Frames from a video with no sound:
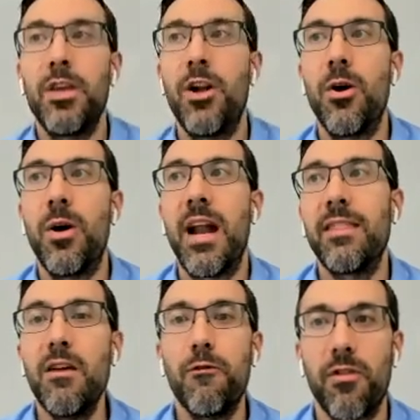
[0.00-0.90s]
And I
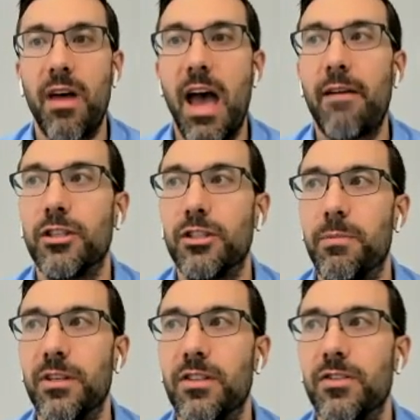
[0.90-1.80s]
think for the average
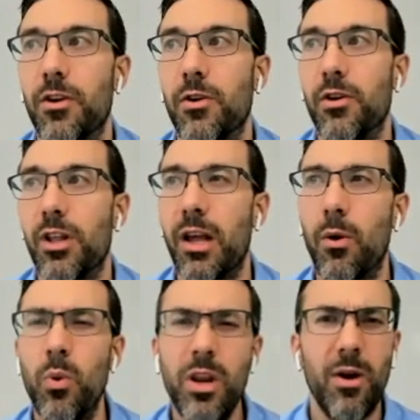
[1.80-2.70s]
business owner,
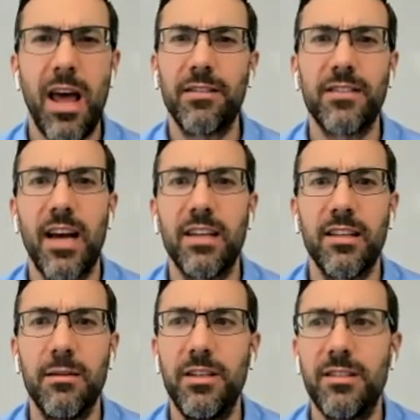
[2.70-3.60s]
we don't have
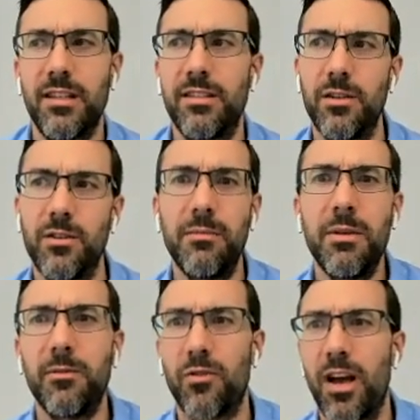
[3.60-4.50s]
size limits. And so
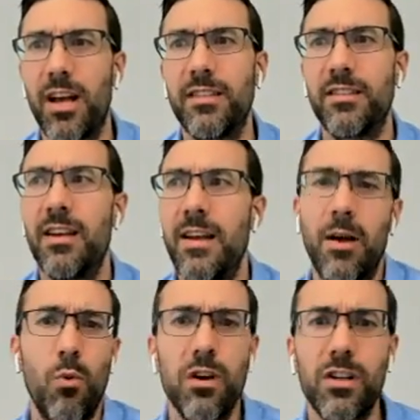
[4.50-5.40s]
sometimes for us,
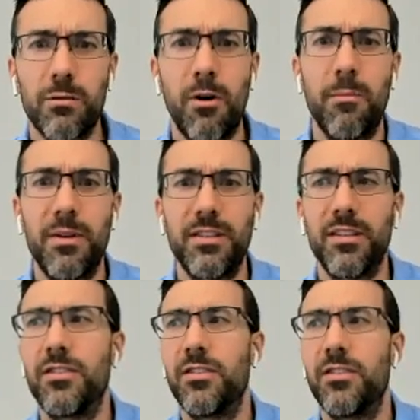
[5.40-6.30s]
and we're a small
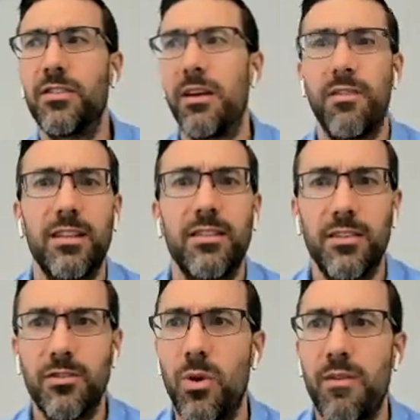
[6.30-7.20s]
business too, we have less
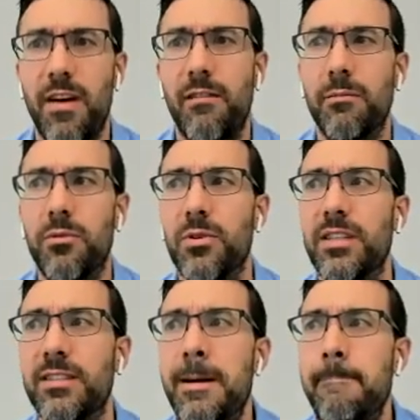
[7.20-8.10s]
than 25
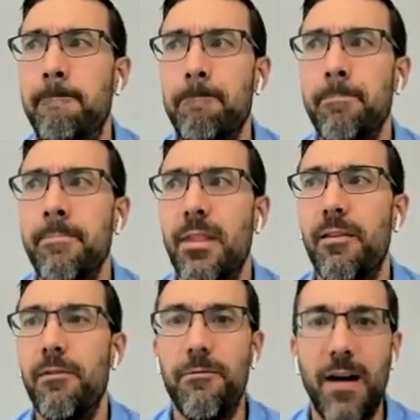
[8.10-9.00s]
employees,
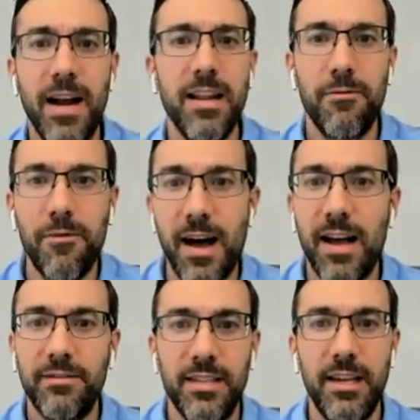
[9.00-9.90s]
finding
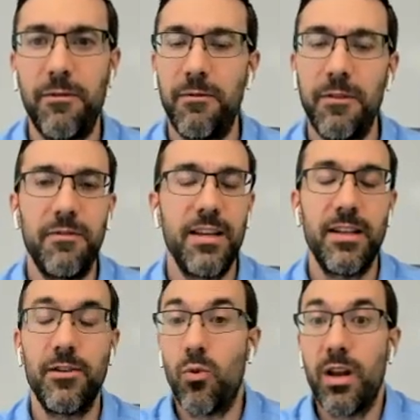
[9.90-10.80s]
$5, $10,
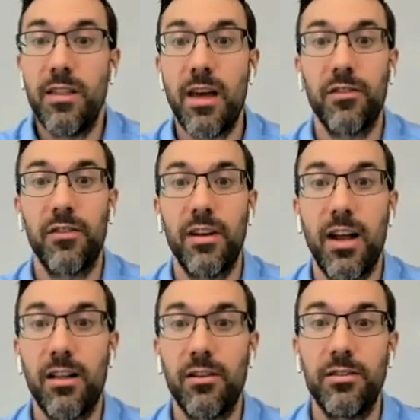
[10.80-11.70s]
$15,
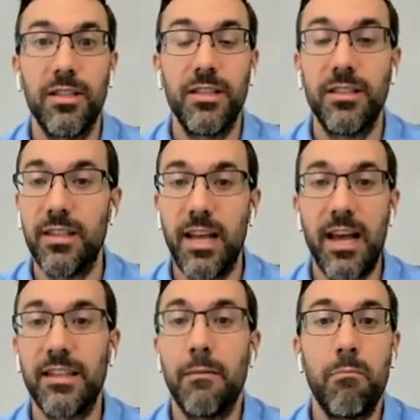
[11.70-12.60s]
$20,000 is
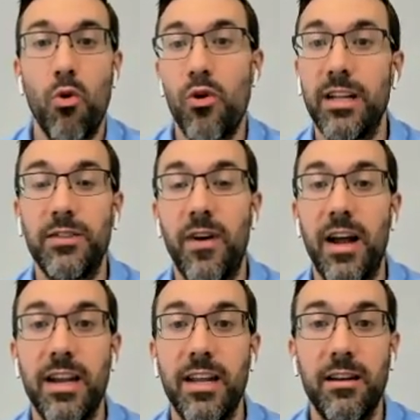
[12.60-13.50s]
as important as
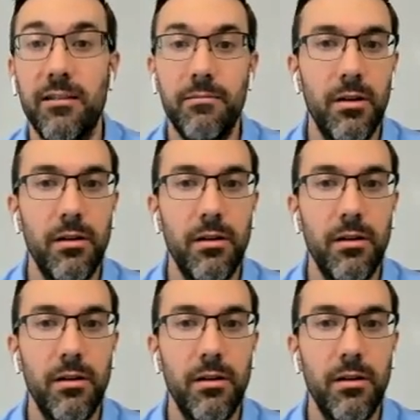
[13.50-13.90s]
finding